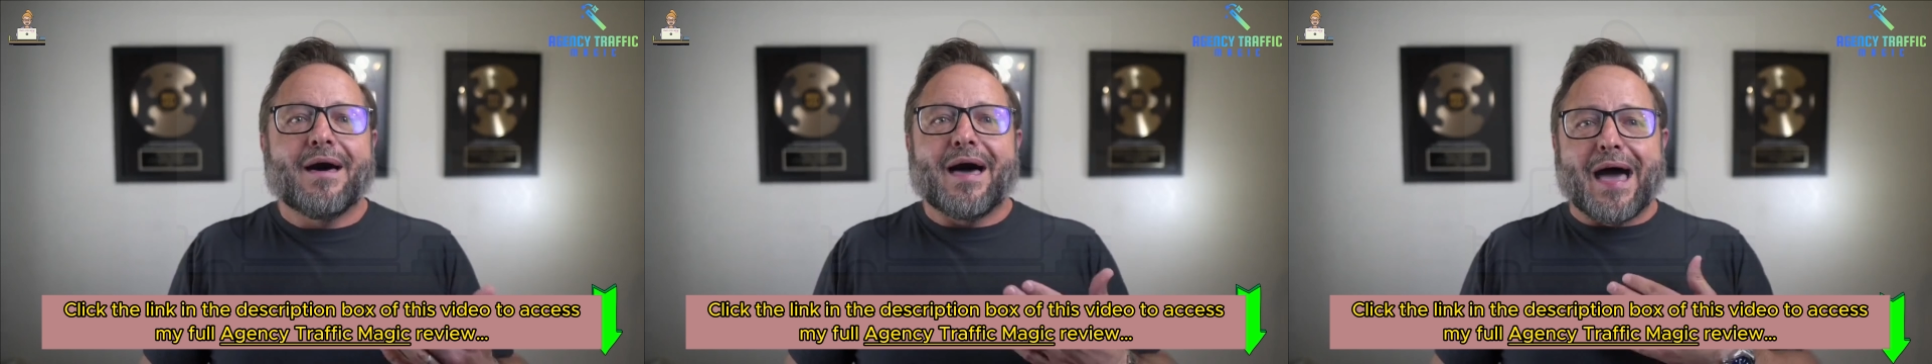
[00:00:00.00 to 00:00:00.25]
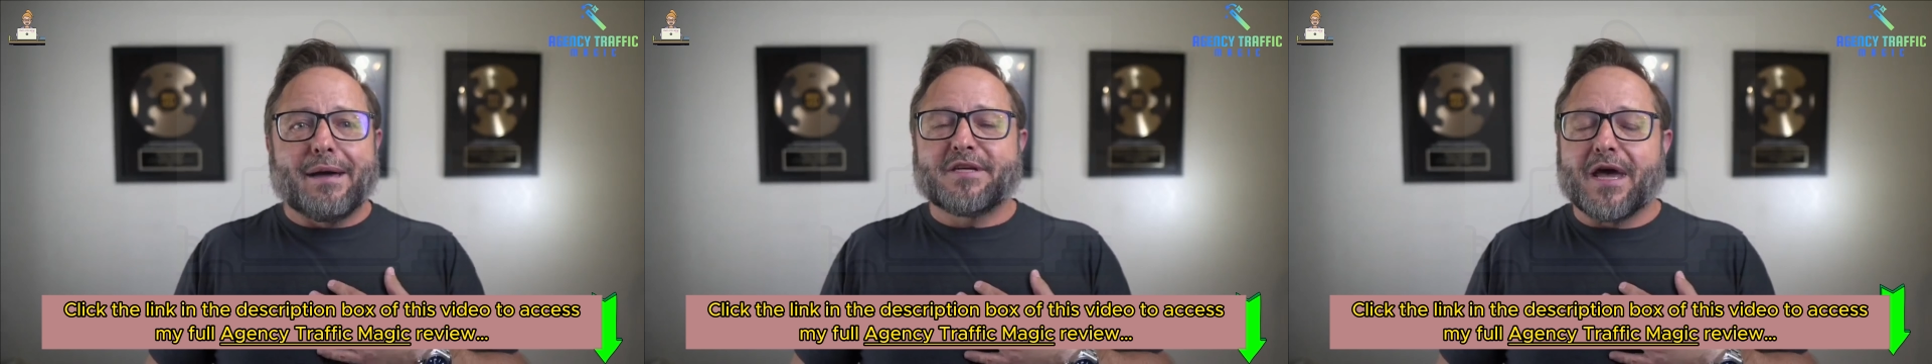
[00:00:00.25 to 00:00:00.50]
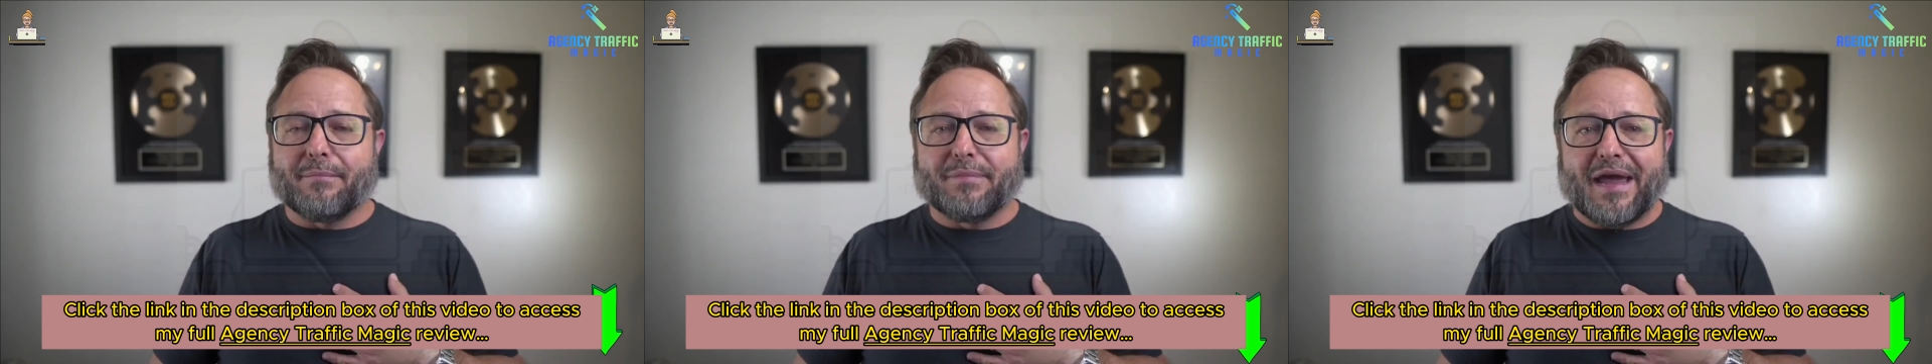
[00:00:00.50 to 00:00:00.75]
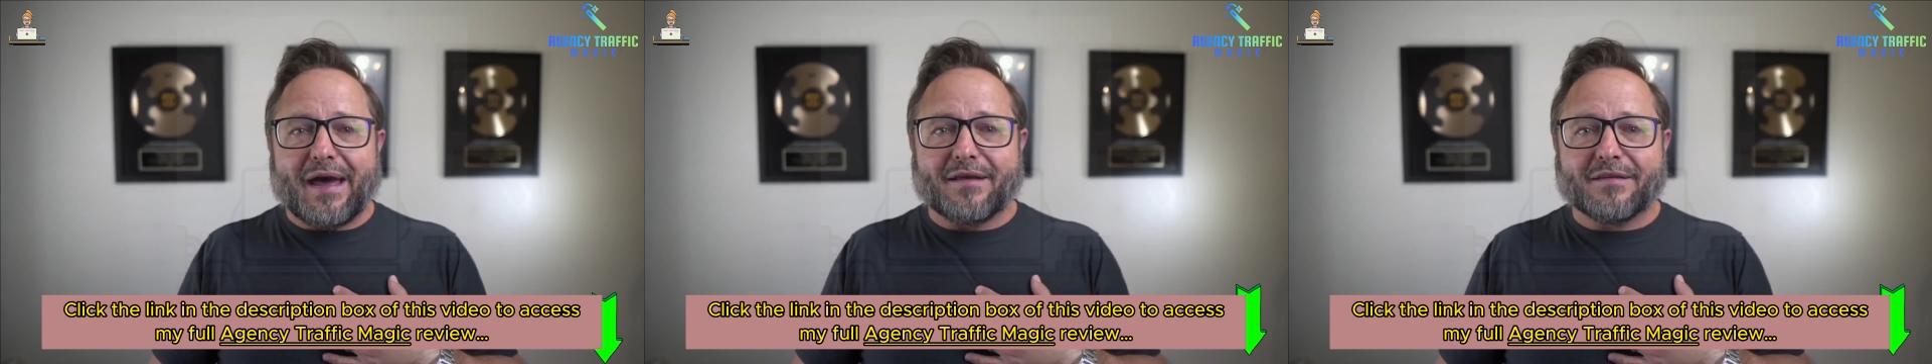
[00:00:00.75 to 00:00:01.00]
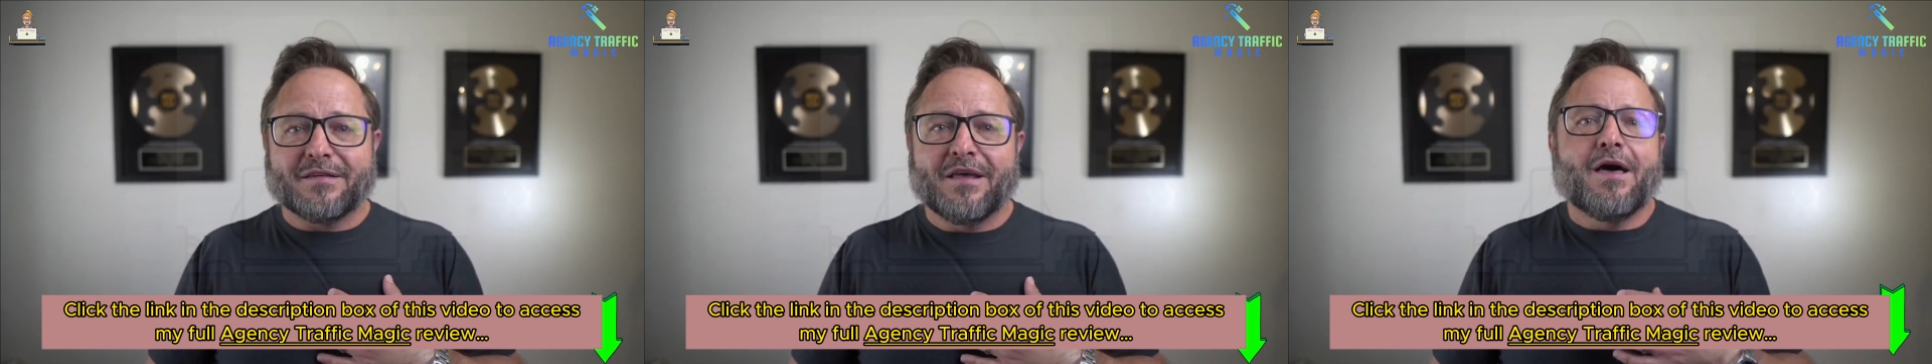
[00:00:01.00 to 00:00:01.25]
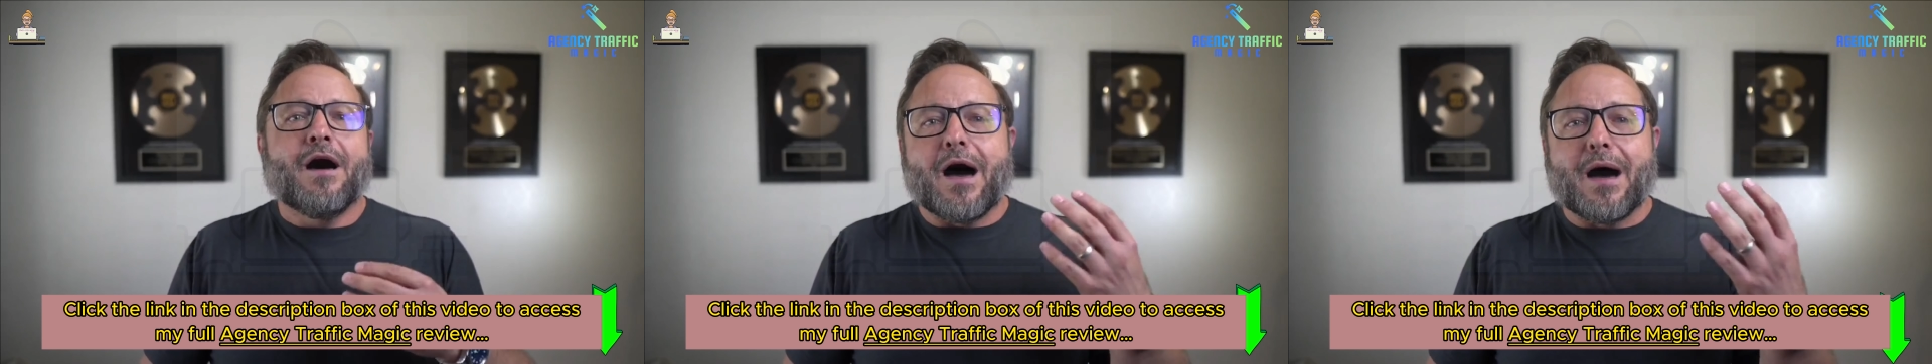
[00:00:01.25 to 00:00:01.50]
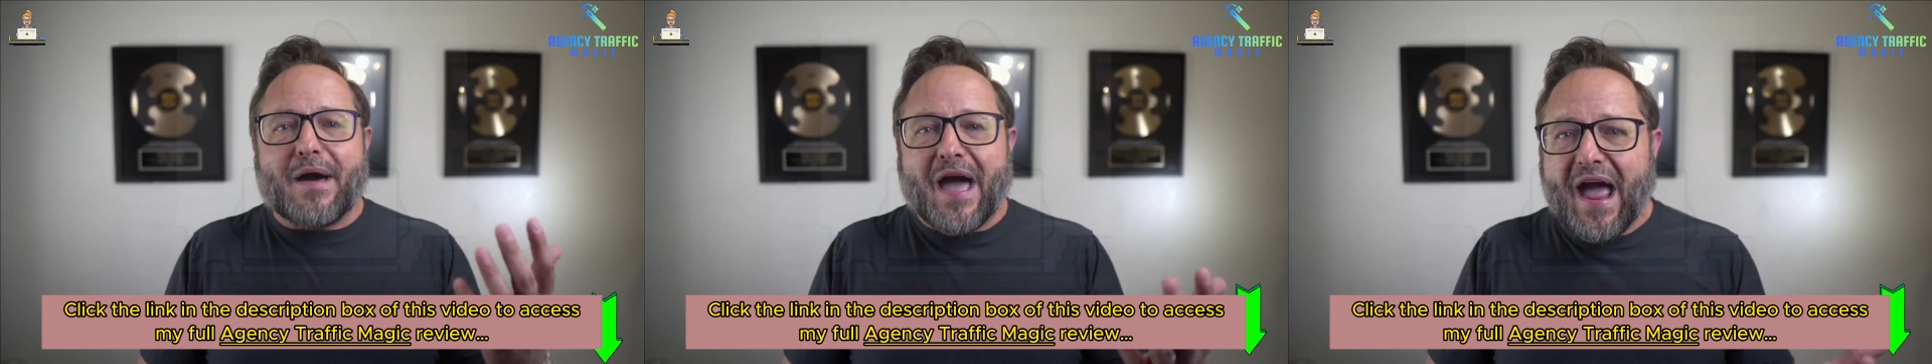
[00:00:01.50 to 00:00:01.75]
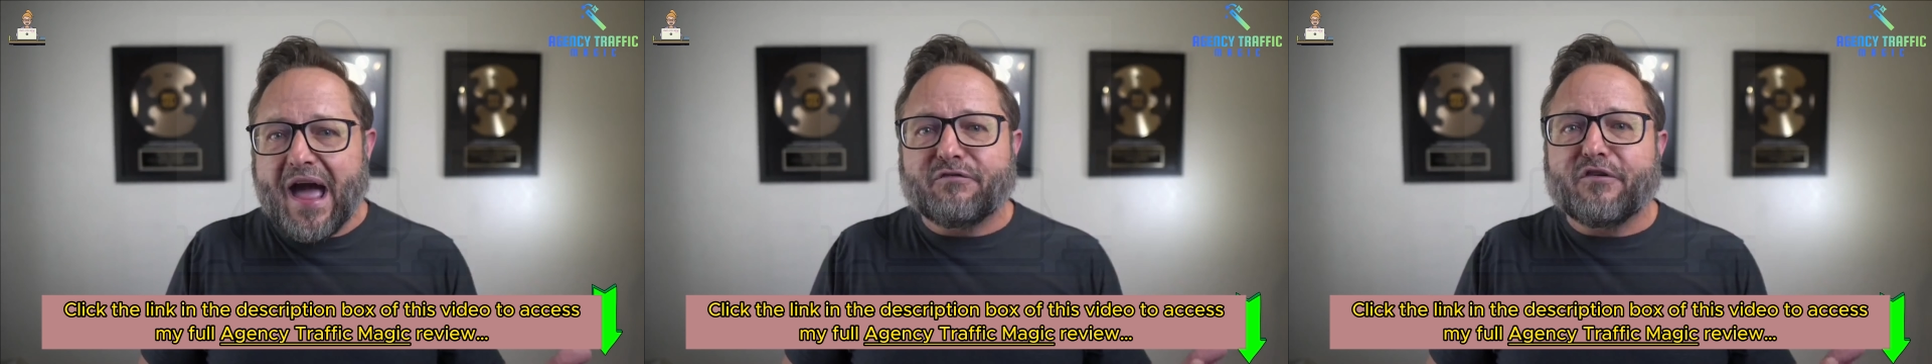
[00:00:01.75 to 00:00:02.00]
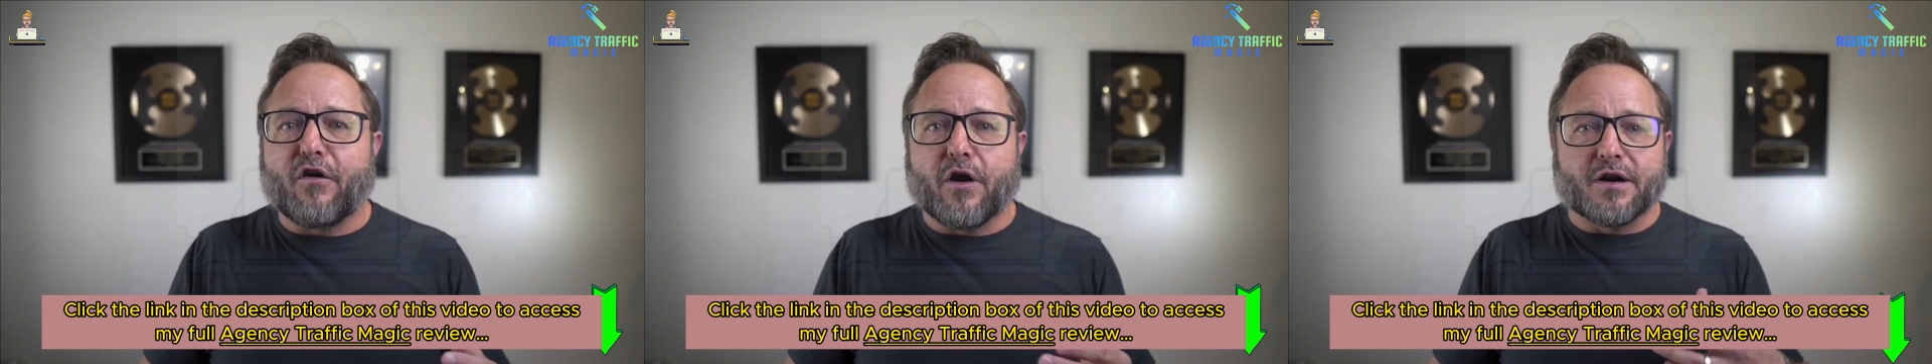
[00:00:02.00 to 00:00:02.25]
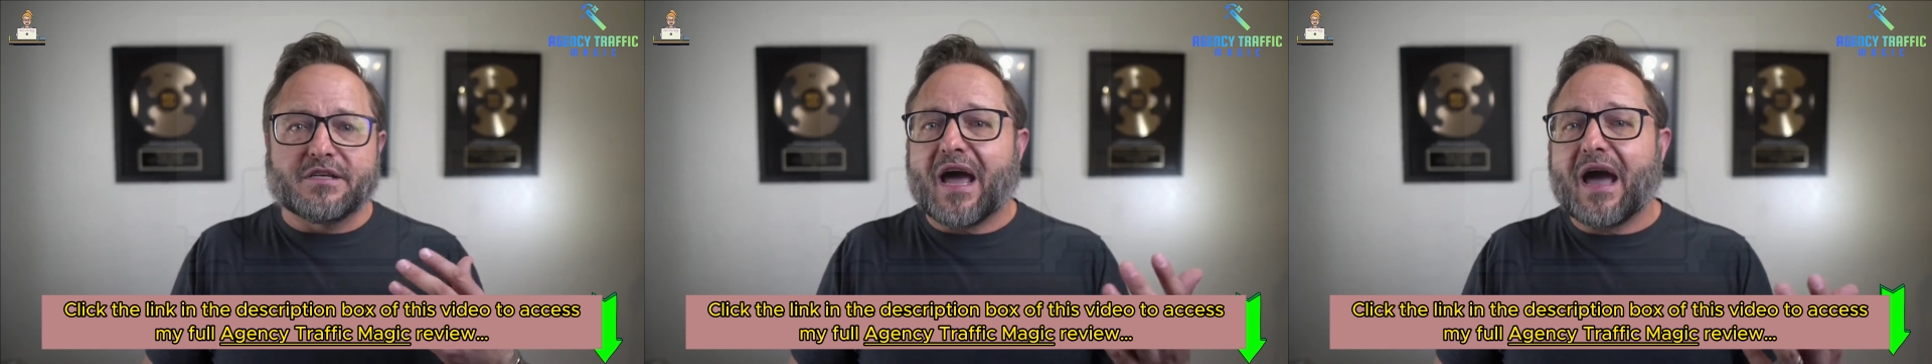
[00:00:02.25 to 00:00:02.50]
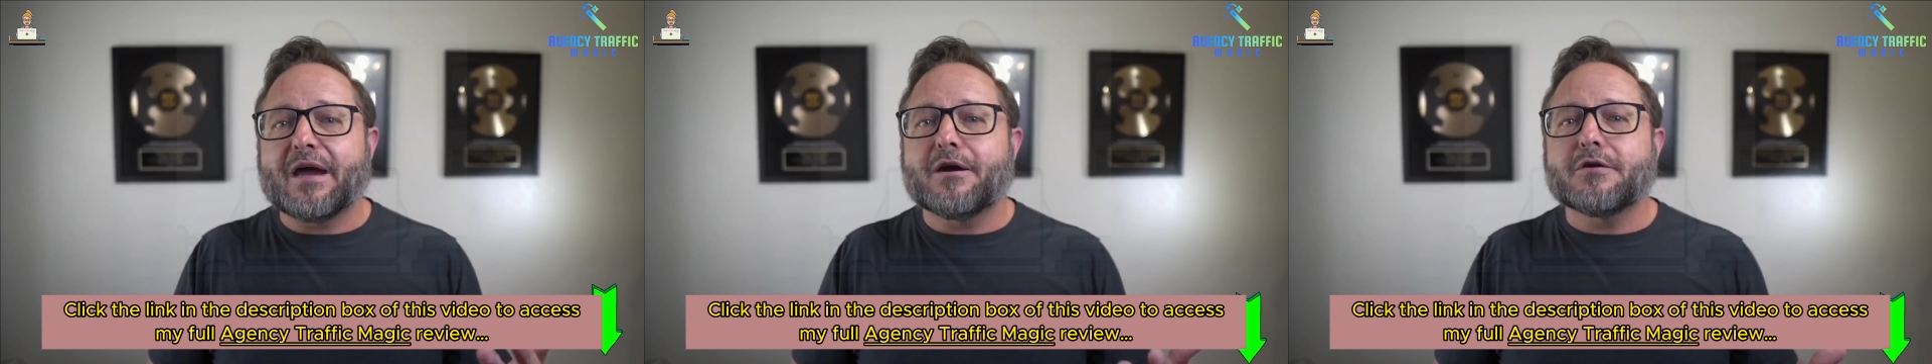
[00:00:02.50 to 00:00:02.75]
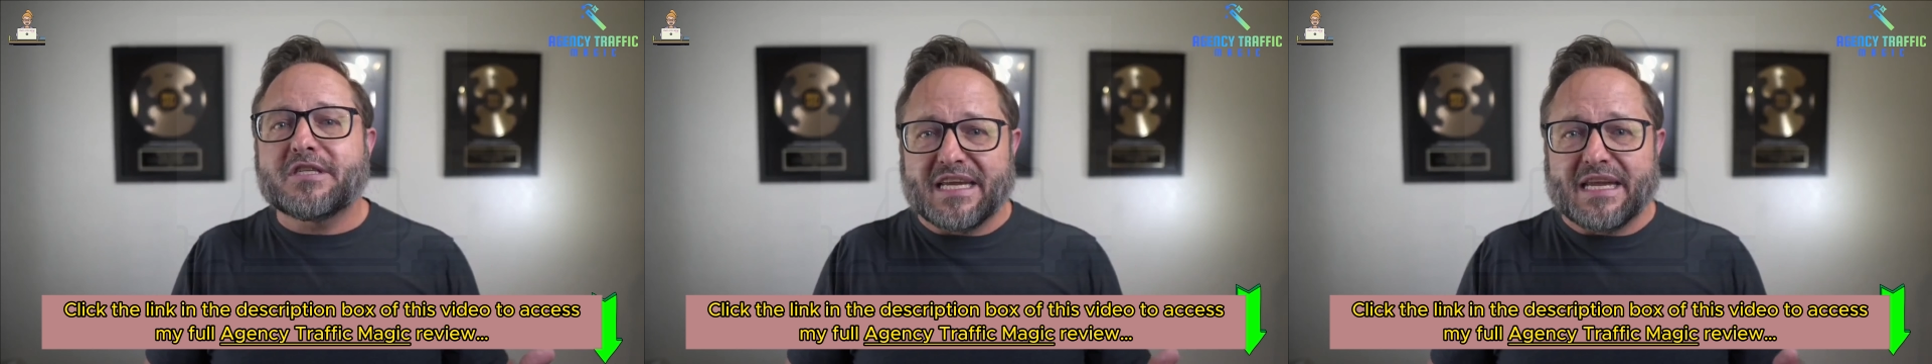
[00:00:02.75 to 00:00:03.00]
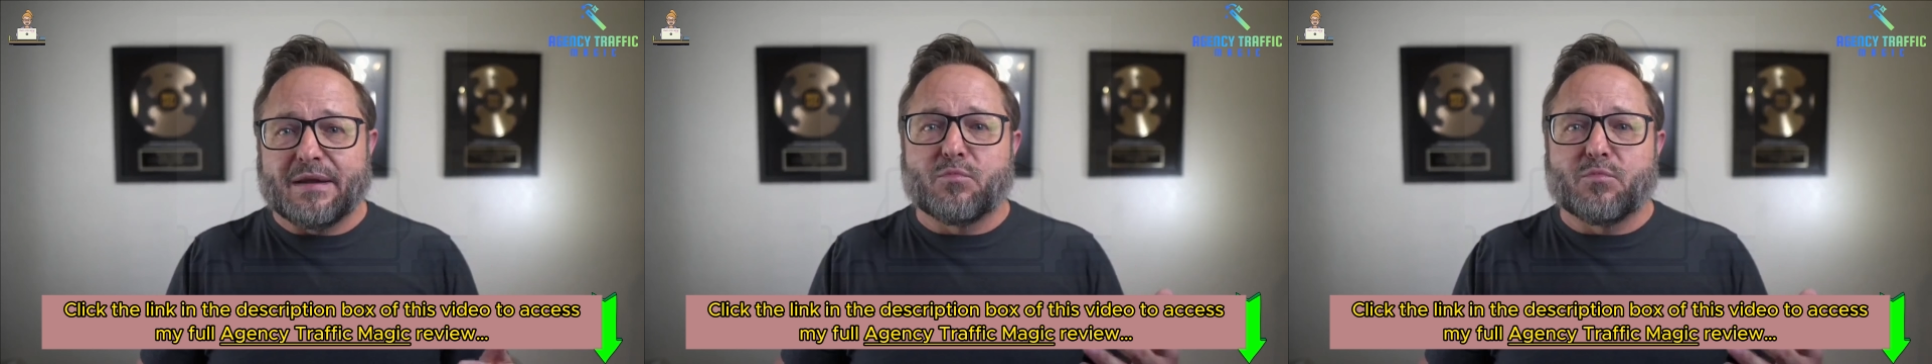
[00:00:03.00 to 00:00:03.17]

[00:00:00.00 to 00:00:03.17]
I'm Tom Gaddis. On behalf of our entire team,